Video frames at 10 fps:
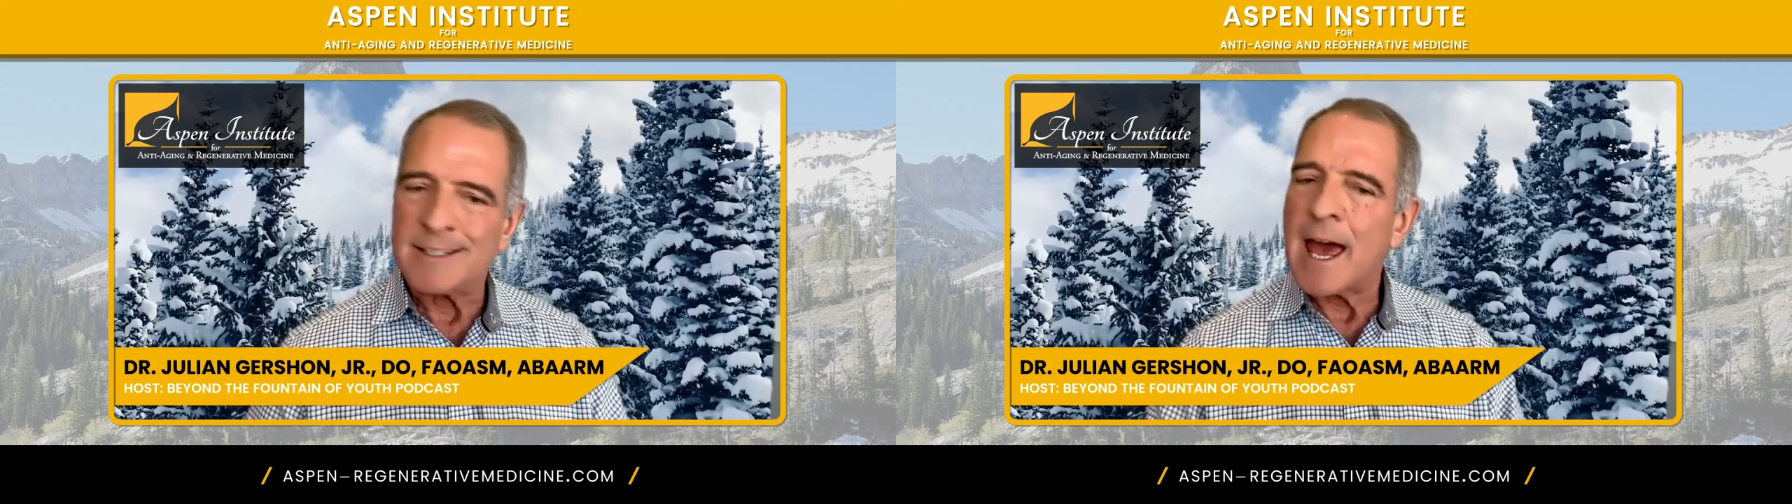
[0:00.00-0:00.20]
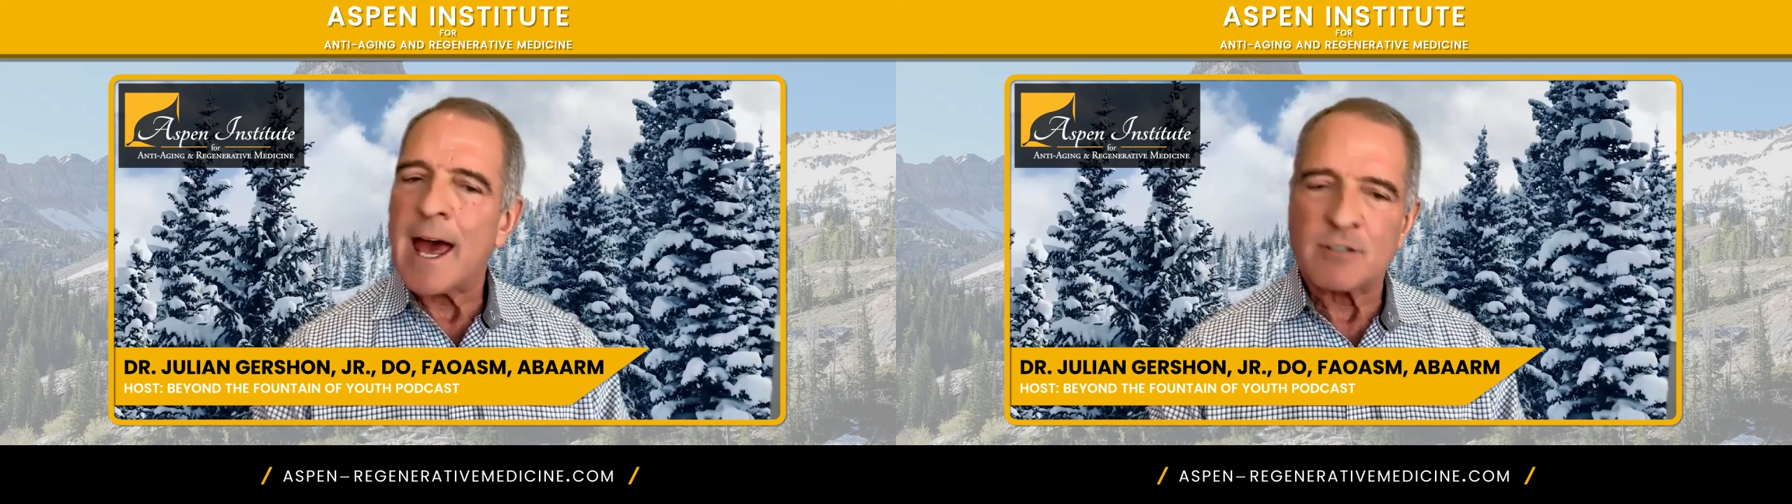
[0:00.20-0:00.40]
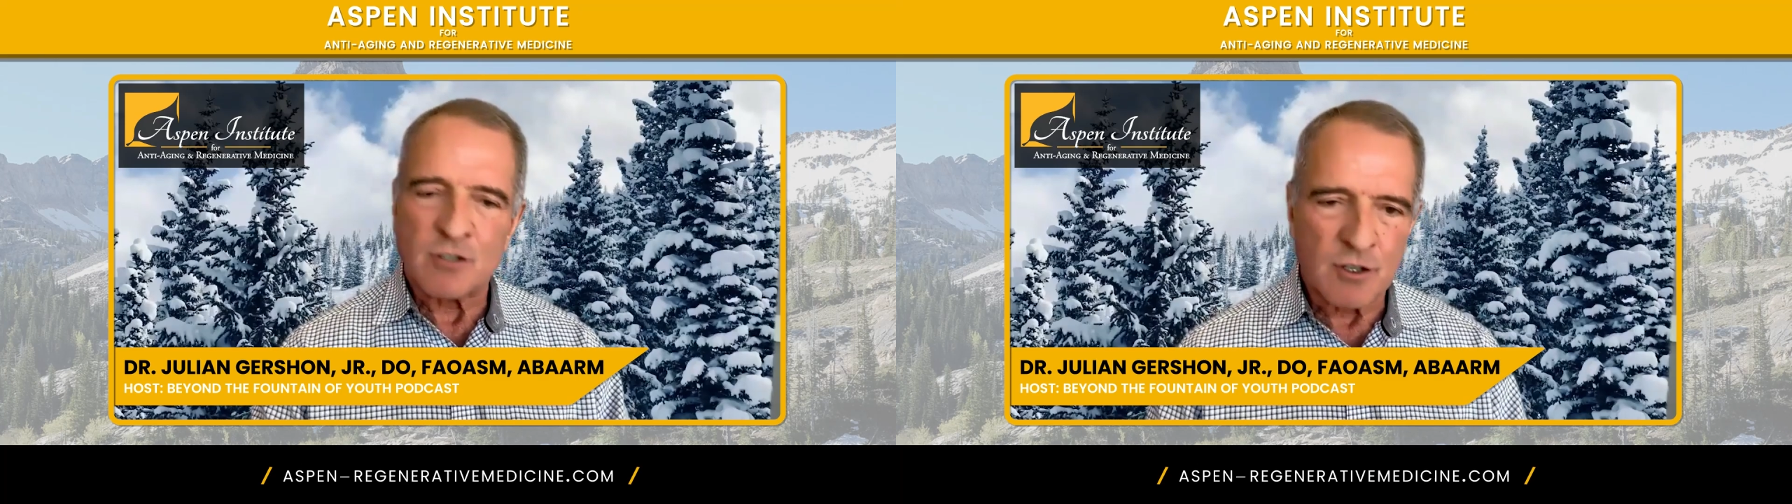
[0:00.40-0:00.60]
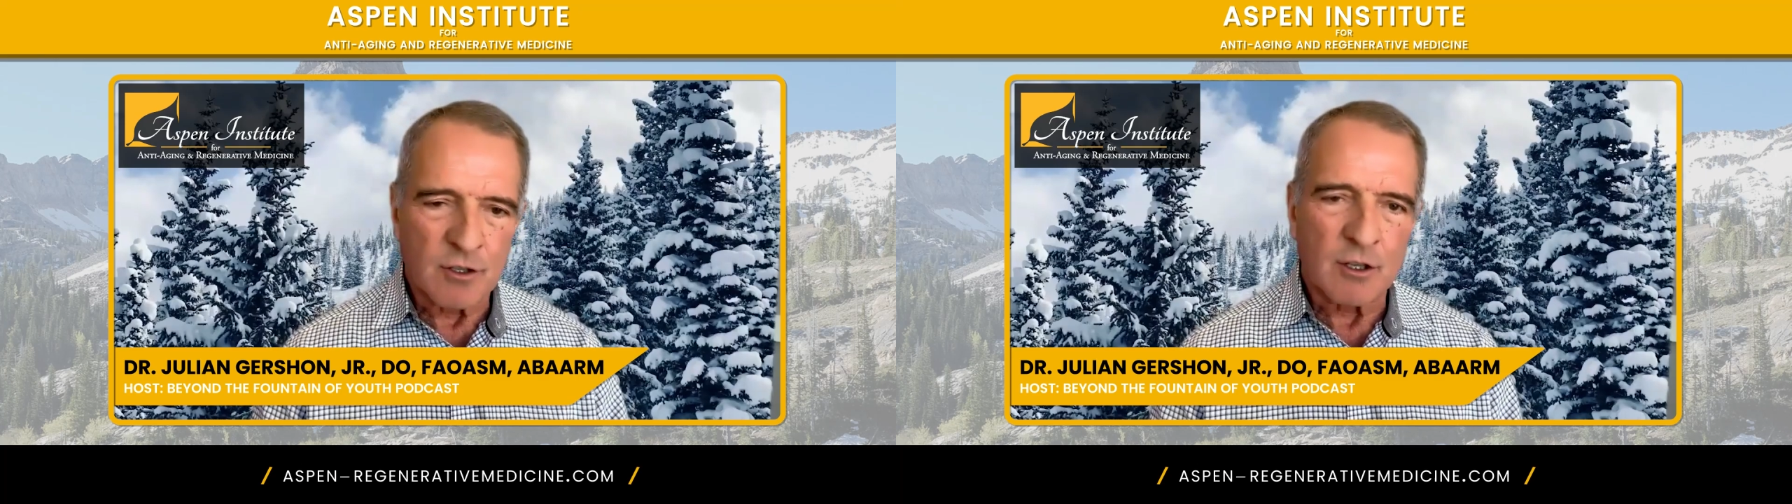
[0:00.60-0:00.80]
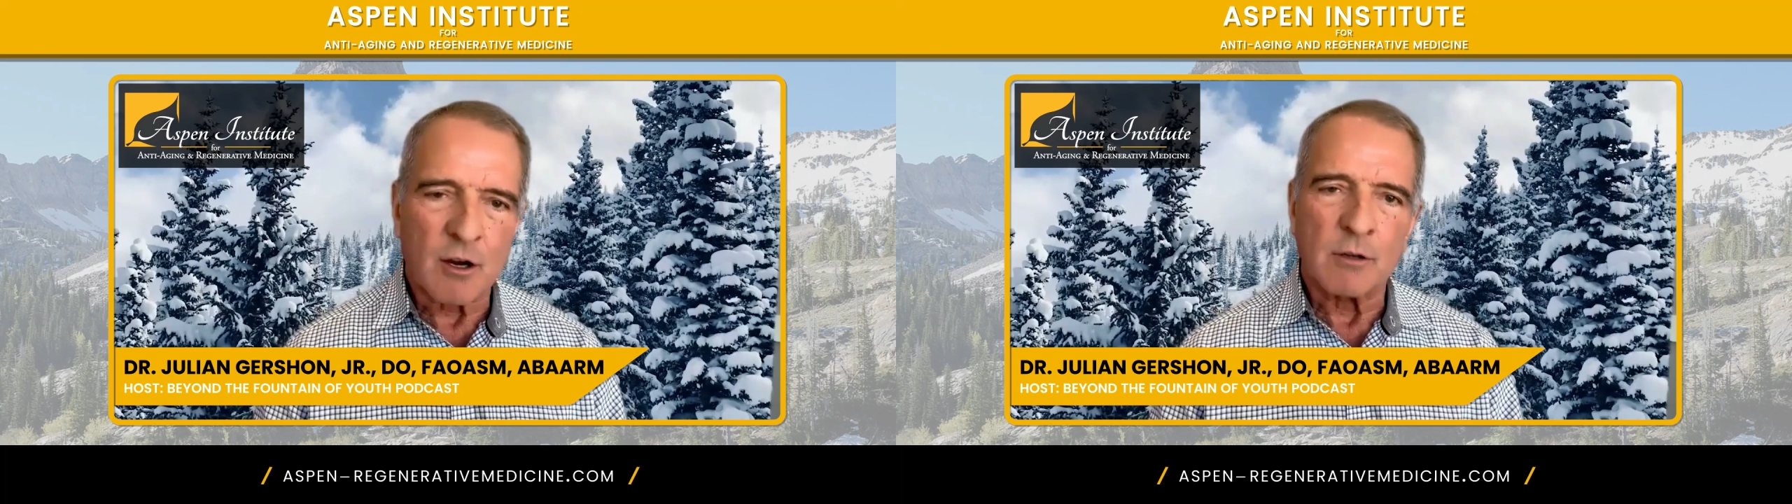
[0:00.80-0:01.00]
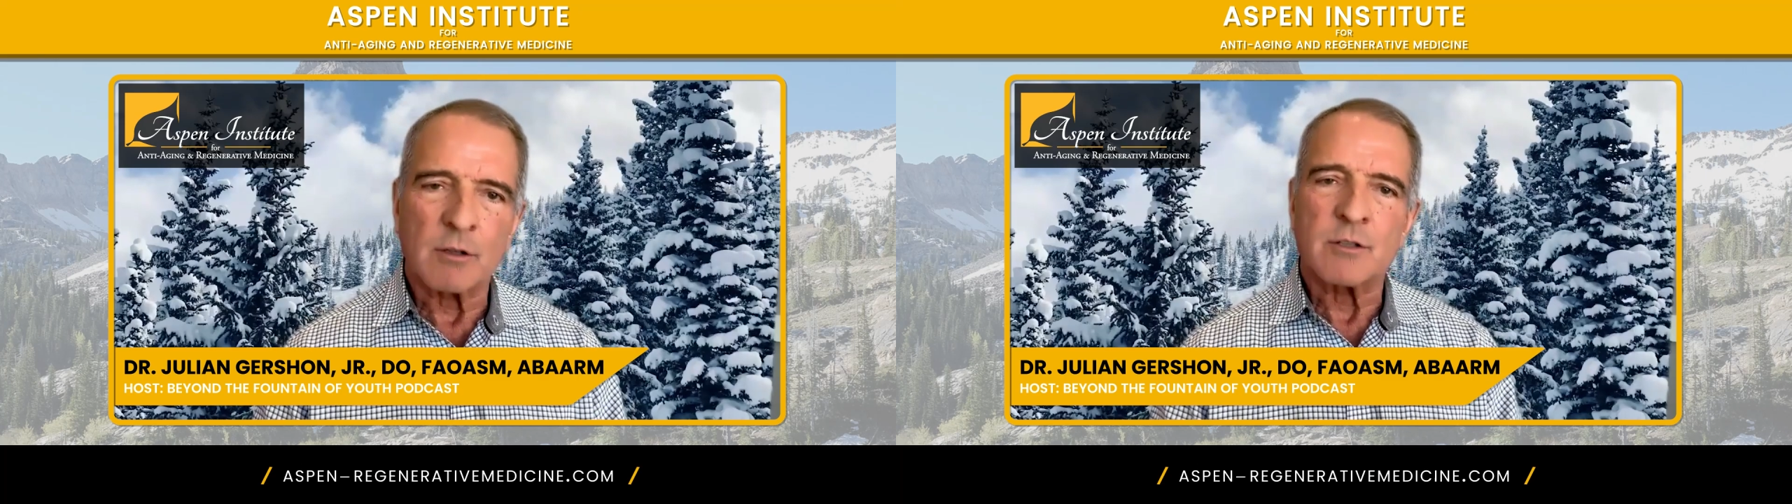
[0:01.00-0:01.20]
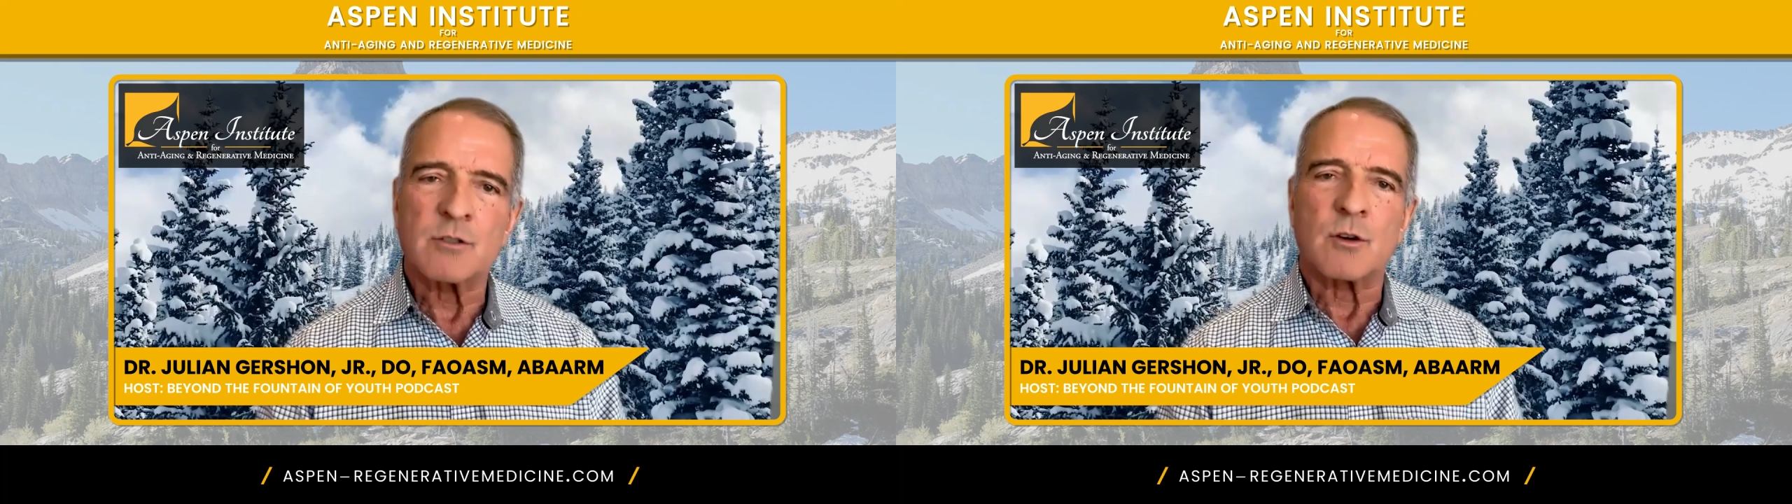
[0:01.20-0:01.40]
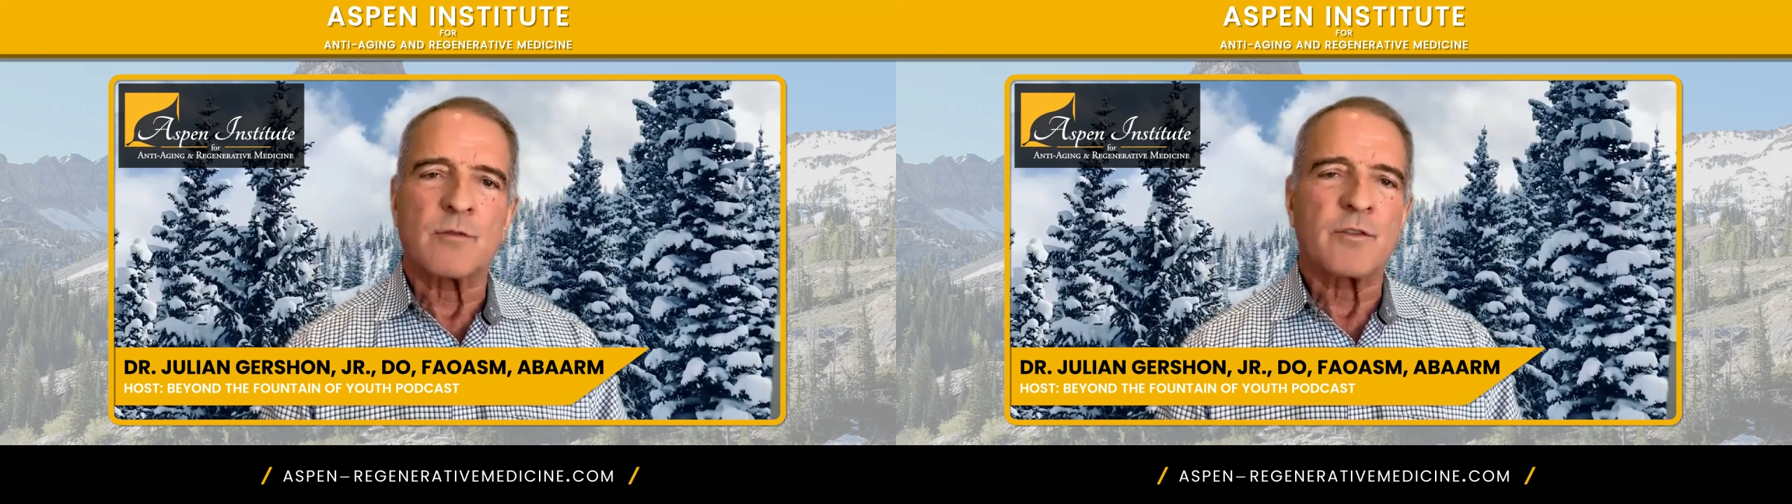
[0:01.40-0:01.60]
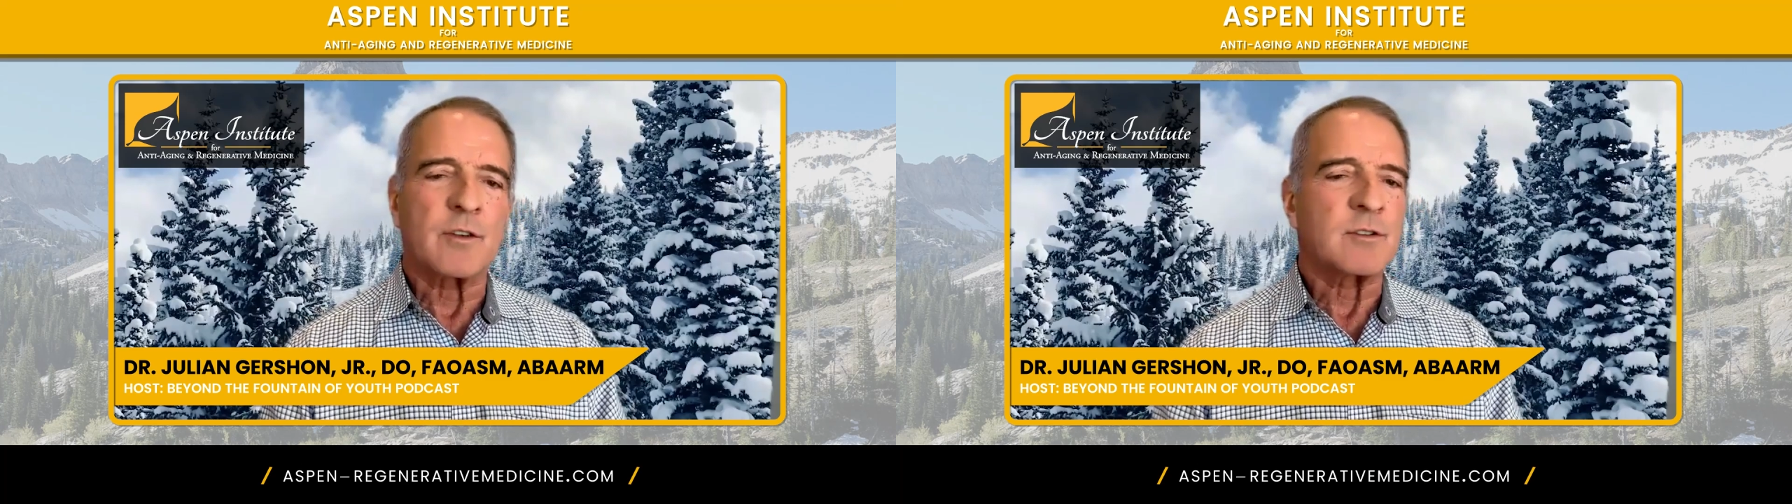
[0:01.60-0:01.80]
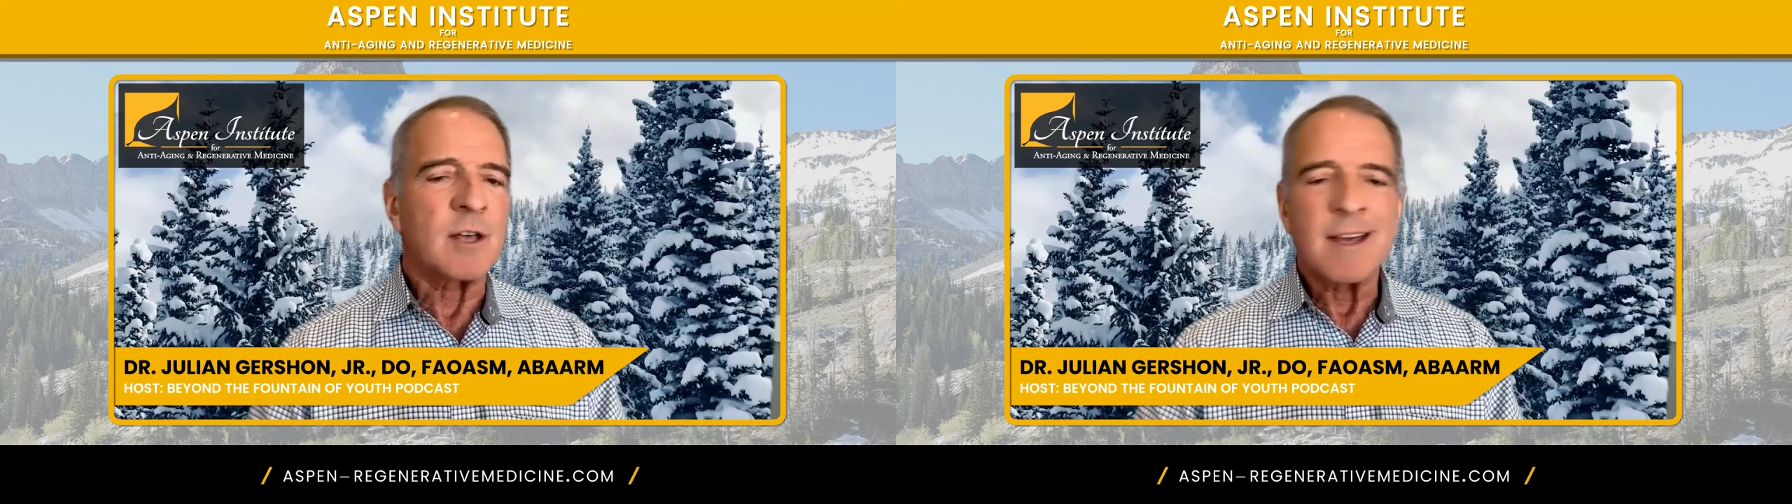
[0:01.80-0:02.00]
attached to the cartilage
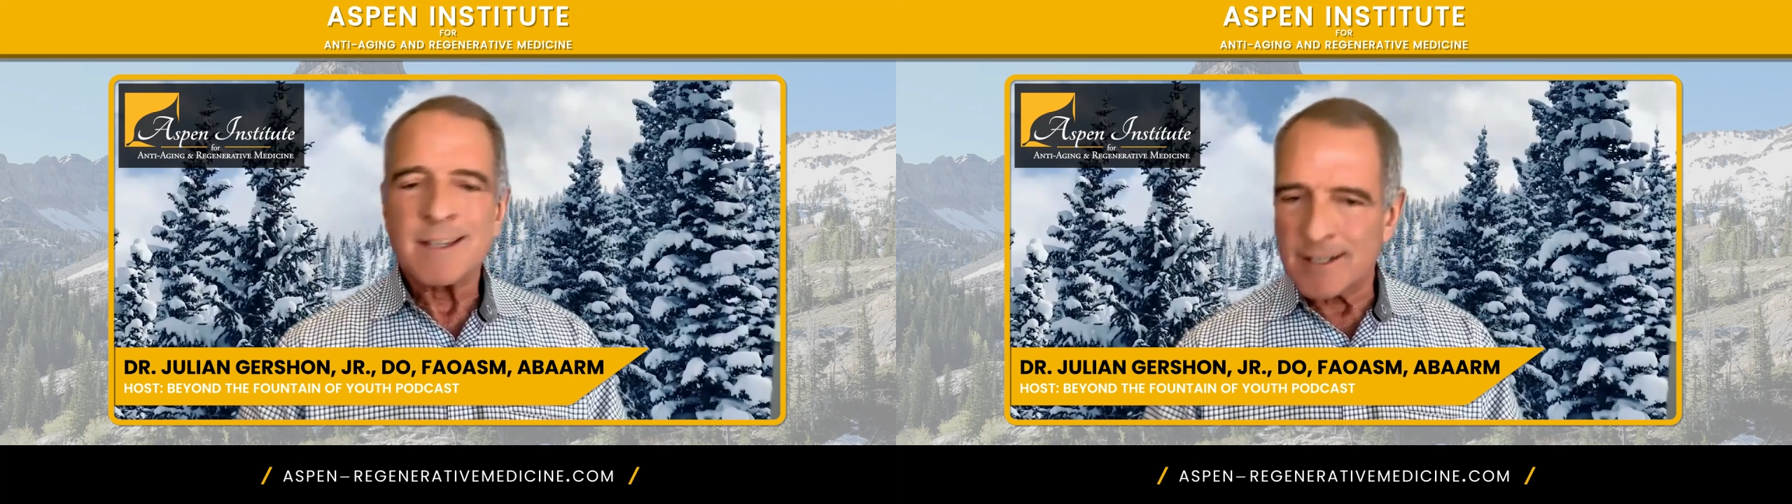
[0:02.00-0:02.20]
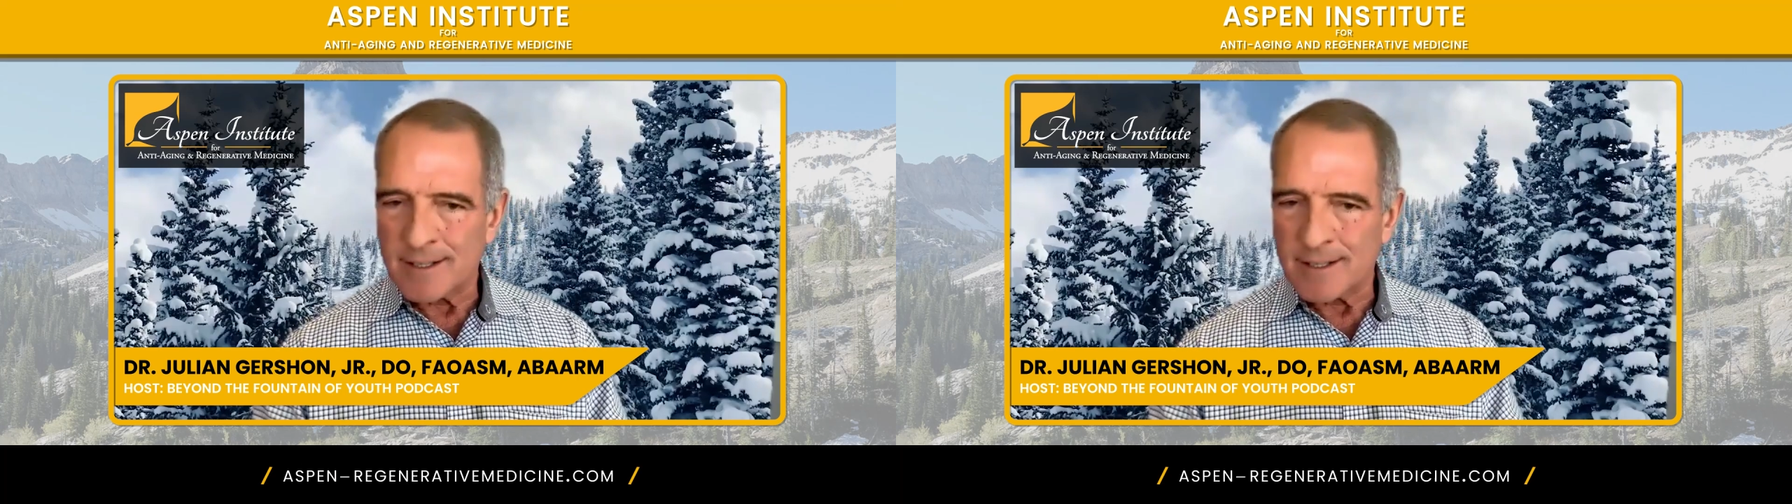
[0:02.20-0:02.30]
surface,